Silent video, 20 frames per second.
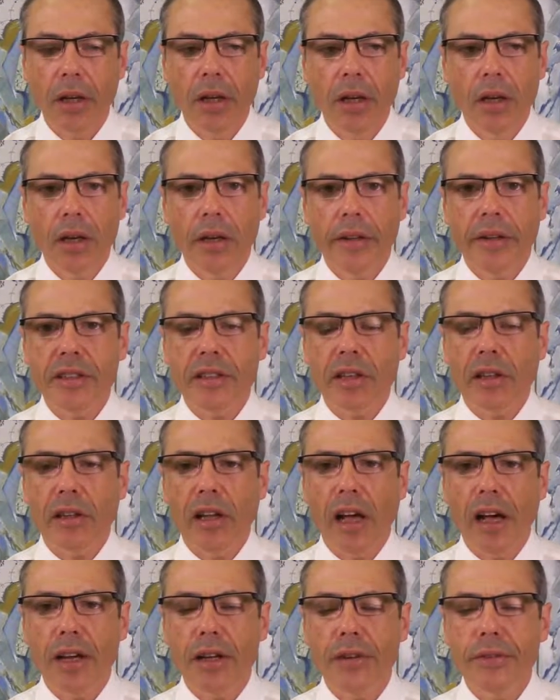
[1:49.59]
There's a lot
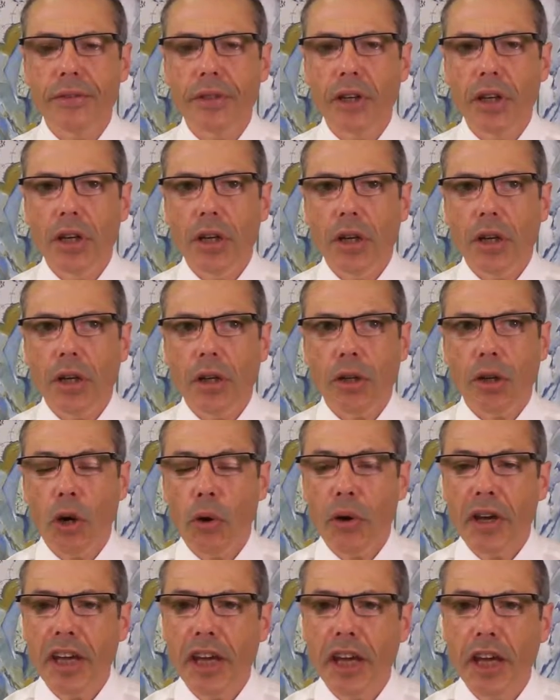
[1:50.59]
of
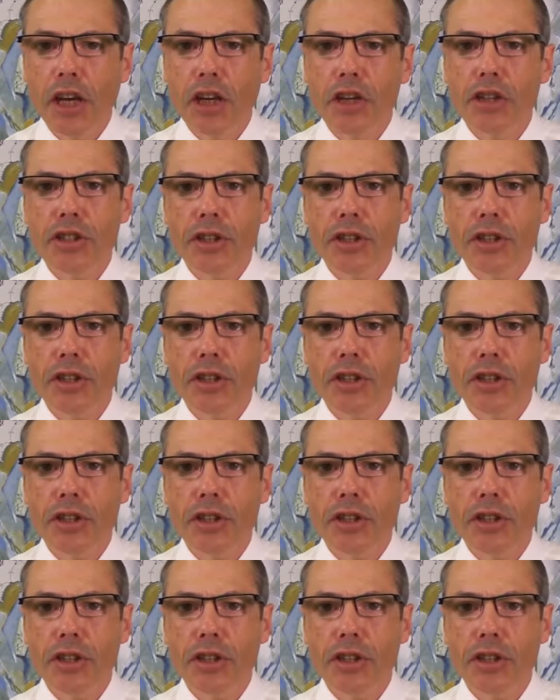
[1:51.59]
cohesion